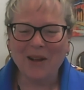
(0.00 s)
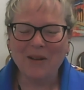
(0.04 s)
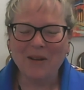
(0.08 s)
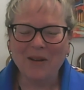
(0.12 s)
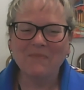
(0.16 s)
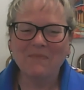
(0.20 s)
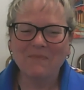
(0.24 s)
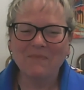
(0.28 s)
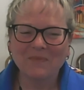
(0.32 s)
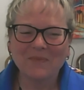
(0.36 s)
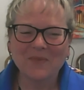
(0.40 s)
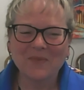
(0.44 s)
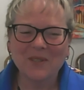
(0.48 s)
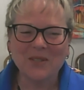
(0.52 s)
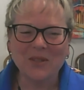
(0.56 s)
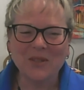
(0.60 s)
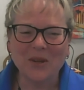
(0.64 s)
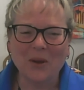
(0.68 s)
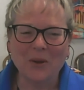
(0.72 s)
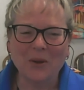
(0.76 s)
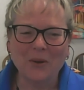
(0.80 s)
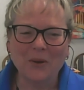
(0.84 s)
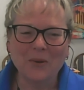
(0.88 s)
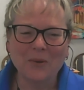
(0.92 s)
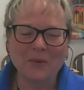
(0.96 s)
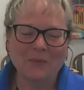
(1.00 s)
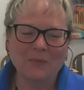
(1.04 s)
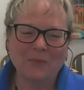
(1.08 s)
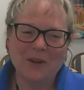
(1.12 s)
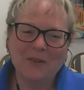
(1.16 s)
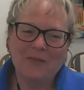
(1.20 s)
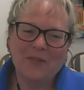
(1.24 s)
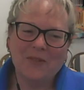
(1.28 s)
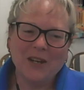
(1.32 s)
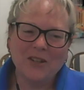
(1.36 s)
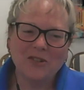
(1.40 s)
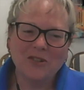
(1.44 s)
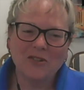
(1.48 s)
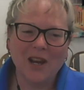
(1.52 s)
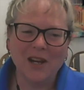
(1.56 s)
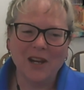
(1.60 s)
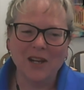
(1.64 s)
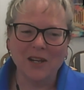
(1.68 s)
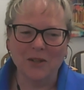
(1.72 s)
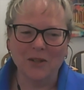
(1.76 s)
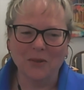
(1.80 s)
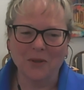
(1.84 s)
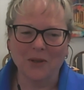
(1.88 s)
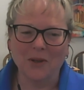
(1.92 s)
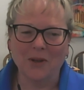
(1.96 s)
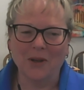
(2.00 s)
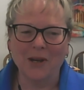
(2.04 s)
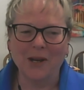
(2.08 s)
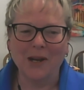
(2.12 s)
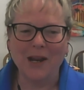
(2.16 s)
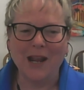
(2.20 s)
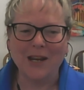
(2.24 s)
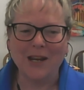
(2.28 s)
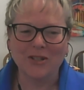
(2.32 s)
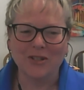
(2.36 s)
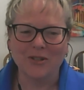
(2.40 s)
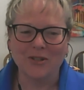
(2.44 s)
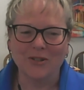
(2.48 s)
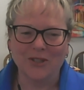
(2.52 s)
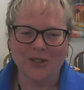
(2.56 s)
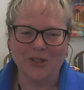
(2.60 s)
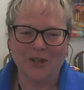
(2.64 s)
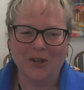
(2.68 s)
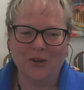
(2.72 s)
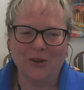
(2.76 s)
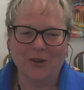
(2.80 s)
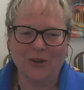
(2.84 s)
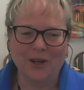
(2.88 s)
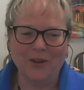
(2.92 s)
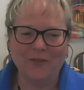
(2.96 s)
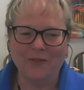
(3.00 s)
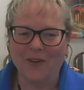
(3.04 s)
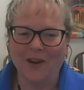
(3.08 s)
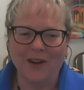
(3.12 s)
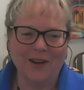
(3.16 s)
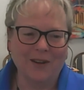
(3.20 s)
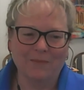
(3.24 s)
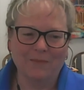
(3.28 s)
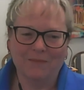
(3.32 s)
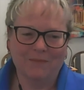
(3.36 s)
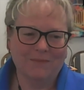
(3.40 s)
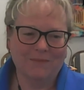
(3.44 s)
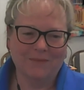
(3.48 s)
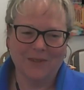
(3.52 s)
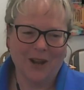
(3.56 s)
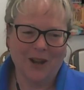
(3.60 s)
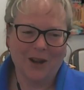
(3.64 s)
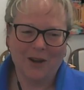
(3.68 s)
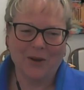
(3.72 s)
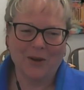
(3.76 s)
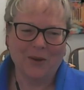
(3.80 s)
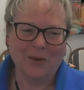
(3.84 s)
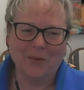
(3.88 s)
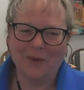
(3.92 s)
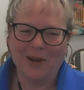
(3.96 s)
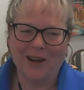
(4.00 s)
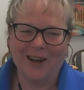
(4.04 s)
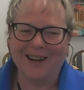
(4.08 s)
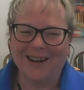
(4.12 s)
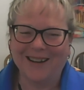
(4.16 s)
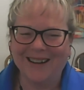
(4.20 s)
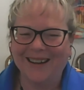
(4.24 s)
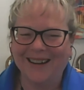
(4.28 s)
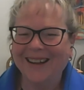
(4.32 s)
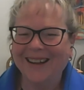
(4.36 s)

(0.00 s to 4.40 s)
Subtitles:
So if they try to do it on a national security front, not going to work.